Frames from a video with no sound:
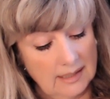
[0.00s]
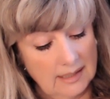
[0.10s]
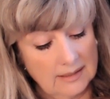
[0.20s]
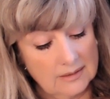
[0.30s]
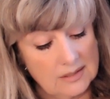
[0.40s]

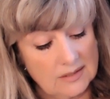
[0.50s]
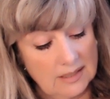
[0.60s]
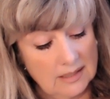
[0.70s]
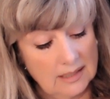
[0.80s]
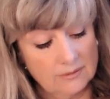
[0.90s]
and
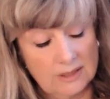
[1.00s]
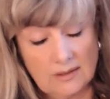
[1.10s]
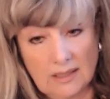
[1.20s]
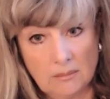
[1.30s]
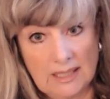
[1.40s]
seeing
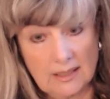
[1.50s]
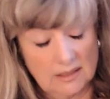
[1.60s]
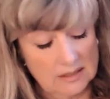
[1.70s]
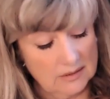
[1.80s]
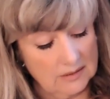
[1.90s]
everything
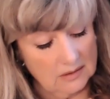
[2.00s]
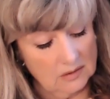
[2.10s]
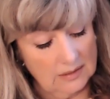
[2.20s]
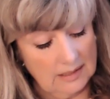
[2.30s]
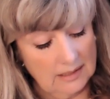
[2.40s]

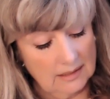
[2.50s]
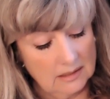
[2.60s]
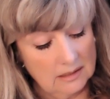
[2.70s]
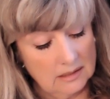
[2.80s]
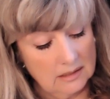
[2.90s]
mechanistically,
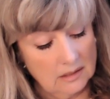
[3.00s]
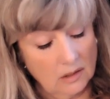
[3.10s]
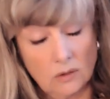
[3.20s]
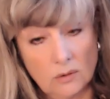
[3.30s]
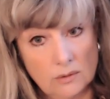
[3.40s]

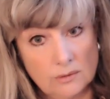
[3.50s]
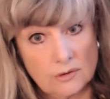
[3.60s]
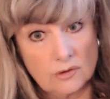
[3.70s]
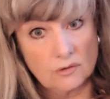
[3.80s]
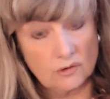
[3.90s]

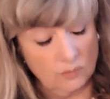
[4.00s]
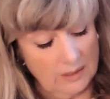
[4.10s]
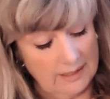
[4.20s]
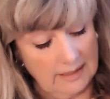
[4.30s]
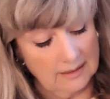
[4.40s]
holds
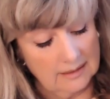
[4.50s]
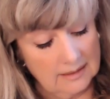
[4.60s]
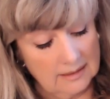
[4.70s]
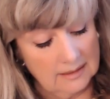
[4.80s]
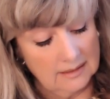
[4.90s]
sway
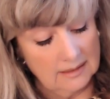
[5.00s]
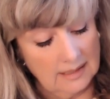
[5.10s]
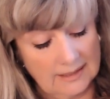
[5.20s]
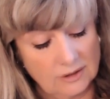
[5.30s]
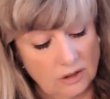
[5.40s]

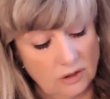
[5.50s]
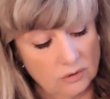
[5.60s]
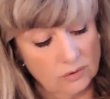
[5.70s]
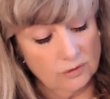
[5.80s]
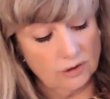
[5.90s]
at
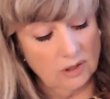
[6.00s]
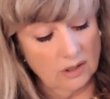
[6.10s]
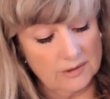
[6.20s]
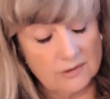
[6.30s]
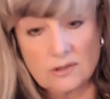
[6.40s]
huge
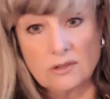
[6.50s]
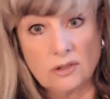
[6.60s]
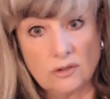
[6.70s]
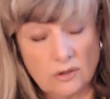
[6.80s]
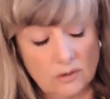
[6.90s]
cost
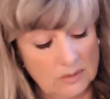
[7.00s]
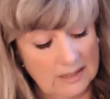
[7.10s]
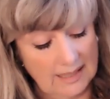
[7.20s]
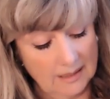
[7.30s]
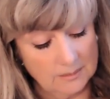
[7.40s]
to human
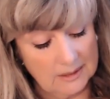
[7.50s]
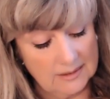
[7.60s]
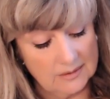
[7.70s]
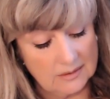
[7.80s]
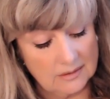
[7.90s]

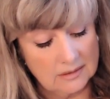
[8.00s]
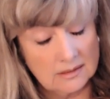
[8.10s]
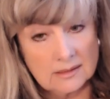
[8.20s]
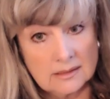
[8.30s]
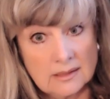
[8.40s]
happiness
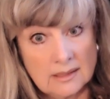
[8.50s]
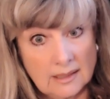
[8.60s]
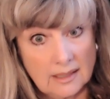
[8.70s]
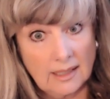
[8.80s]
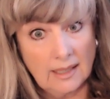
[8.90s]

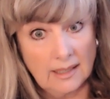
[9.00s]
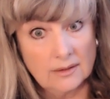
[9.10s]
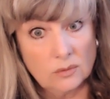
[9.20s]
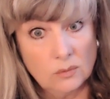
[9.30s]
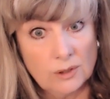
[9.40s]

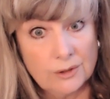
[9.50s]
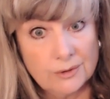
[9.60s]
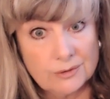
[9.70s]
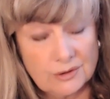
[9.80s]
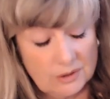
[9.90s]
and the
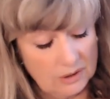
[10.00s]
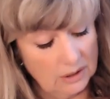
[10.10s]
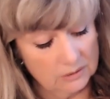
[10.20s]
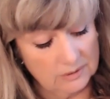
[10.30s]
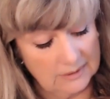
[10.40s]
world
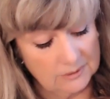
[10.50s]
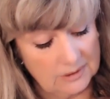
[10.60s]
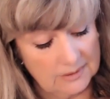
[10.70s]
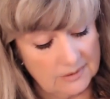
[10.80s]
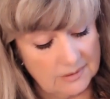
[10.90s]
around
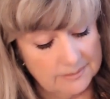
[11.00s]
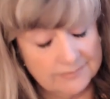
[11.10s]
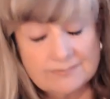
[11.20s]
us.